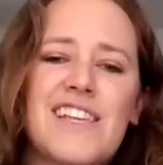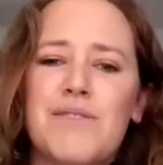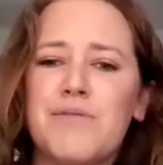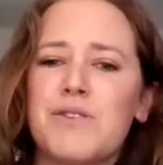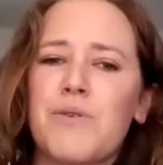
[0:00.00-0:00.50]
yeah. like
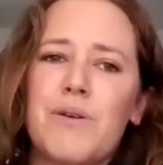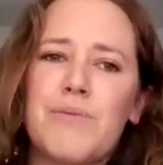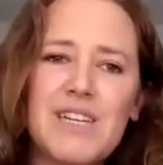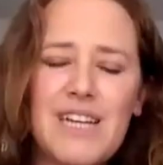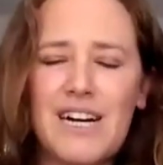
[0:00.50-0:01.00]

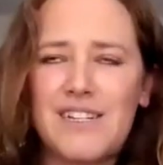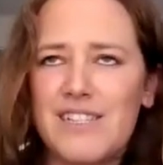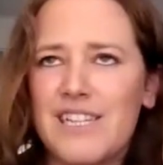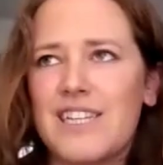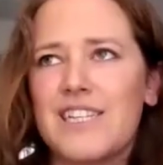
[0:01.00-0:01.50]
absorbing
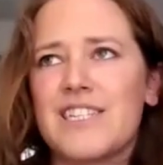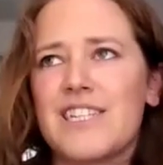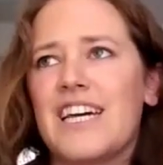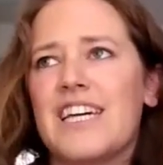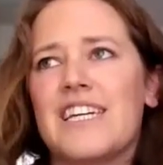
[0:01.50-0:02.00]
knowledge.
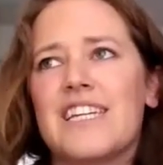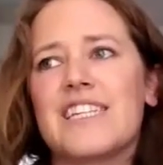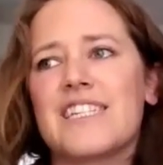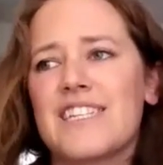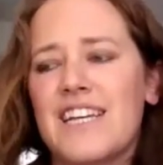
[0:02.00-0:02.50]

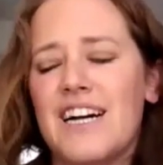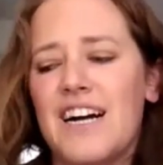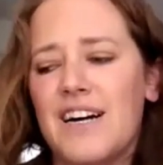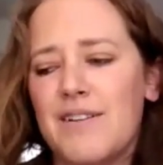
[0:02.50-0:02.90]
And that's a um,